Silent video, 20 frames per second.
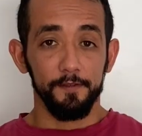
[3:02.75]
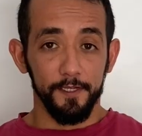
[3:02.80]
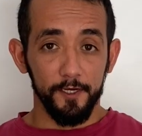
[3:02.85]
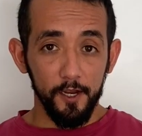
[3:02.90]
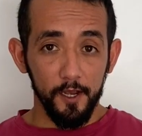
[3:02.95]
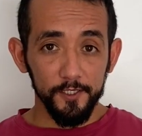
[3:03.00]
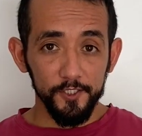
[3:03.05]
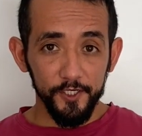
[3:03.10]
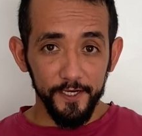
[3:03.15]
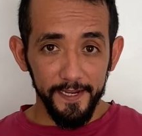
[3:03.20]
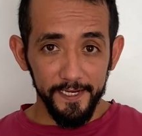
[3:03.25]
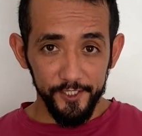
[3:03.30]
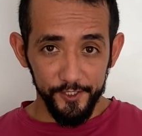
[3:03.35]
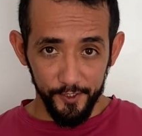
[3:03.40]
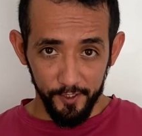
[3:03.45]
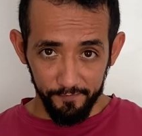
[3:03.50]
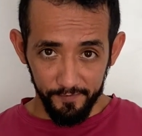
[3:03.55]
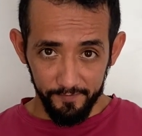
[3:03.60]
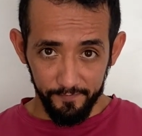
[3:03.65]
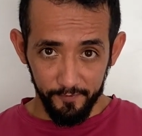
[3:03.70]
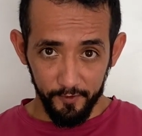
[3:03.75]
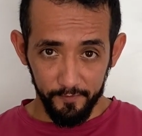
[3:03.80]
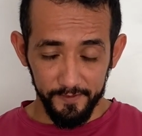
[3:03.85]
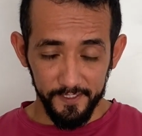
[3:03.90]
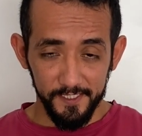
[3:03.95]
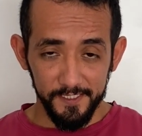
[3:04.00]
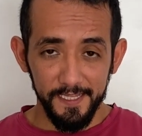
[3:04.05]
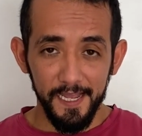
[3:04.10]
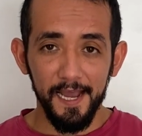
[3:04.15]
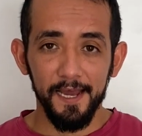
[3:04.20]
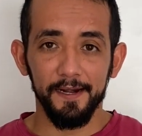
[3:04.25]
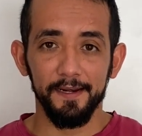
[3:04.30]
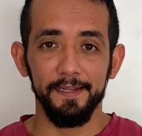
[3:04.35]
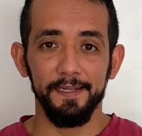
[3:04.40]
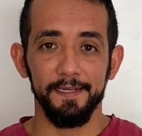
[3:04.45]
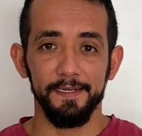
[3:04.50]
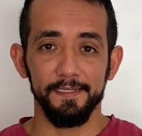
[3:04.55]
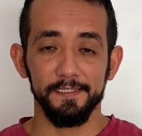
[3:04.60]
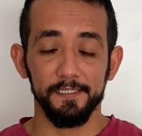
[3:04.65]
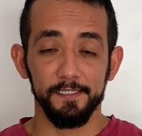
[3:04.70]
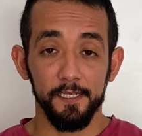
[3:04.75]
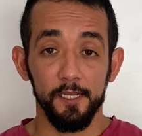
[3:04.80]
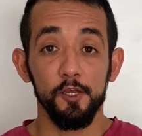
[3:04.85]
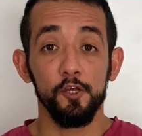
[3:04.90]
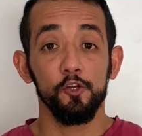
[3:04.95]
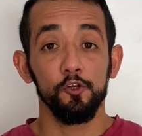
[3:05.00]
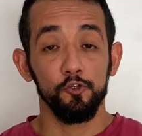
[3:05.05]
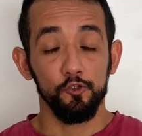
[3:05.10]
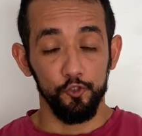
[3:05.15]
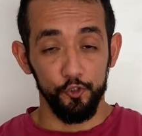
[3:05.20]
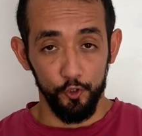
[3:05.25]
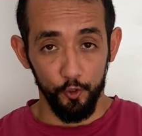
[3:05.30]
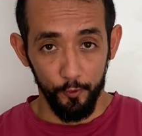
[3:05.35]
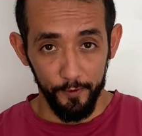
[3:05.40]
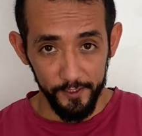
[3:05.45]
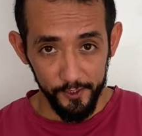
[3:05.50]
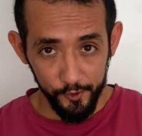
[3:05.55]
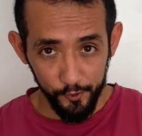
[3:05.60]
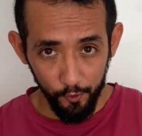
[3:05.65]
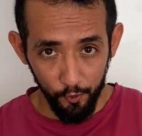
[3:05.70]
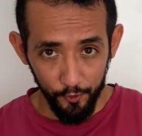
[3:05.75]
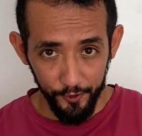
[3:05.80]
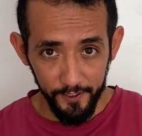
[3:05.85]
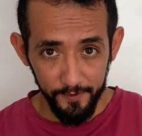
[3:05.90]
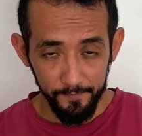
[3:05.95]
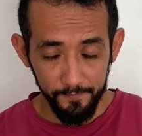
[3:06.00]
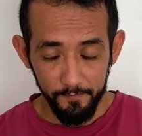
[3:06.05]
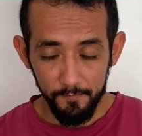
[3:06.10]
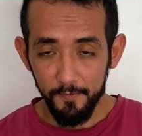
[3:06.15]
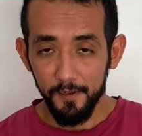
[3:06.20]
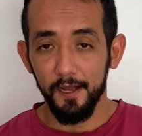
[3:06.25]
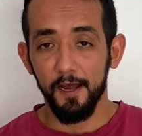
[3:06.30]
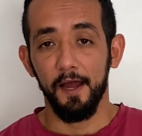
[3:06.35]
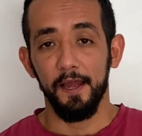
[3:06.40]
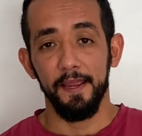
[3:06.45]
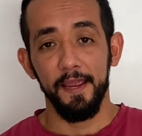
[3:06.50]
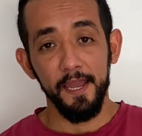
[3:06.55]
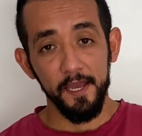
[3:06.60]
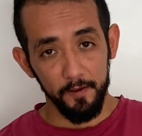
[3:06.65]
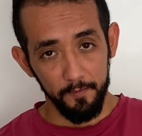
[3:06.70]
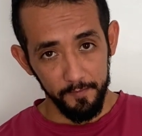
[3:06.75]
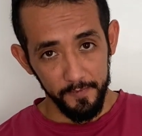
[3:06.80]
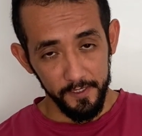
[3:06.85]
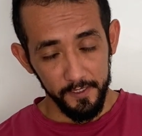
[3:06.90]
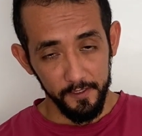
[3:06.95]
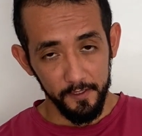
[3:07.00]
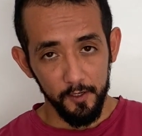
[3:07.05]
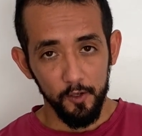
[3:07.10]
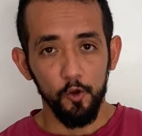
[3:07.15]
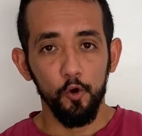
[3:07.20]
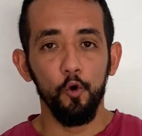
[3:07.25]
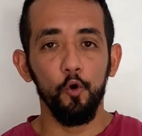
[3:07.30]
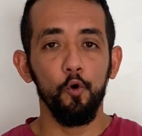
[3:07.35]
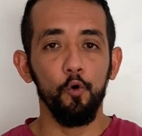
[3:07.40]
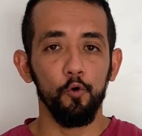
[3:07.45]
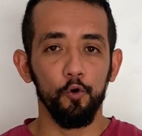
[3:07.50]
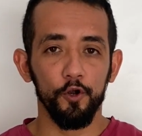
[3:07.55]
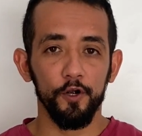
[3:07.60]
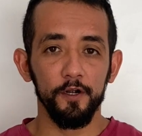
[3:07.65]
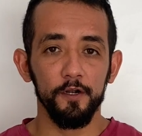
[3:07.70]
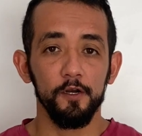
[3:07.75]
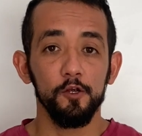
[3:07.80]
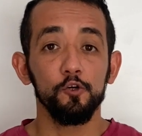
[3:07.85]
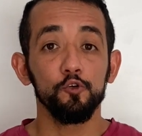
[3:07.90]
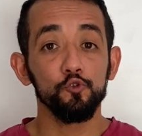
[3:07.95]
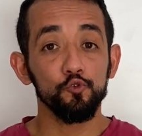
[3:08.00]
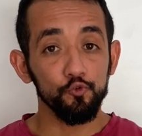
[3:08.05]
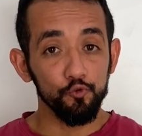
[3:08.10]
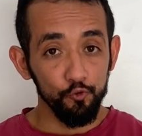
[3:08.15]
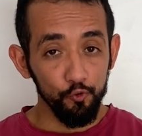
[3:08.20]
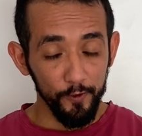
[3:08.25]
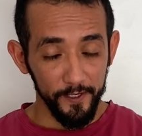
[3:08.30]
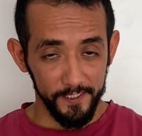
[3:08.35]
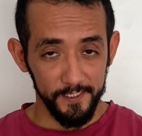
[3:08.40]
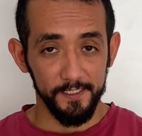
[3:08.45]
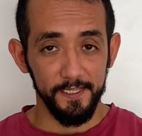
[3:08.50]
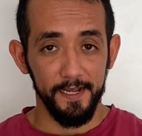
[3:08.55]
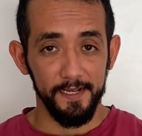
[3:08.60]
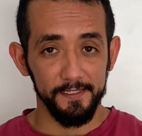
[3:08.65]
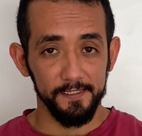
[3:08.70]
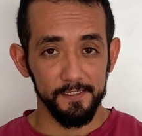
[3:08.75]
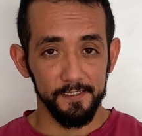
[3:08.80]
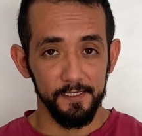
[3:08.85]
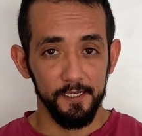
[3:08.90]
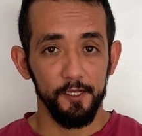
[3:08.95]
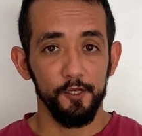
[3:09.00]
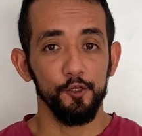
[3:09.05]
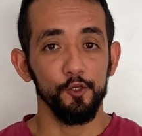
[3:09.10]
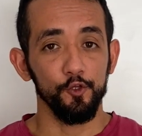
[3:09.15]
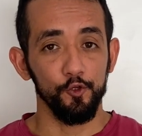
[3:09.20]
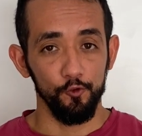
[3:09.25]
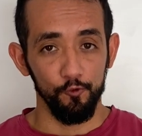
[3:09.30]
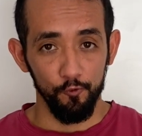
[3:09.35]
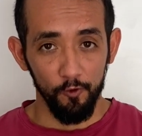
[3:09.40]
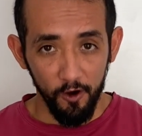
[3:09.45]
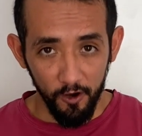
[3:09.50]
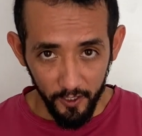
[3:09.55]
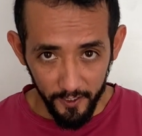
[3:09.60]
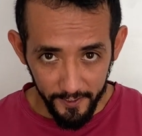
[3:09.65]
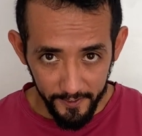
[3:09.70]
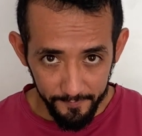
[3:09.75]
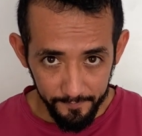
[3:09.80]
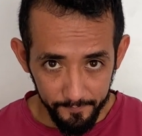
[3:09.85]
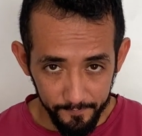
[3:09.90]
The conjugation of the verb estar is yo estoy, I am, or tú estás, you are.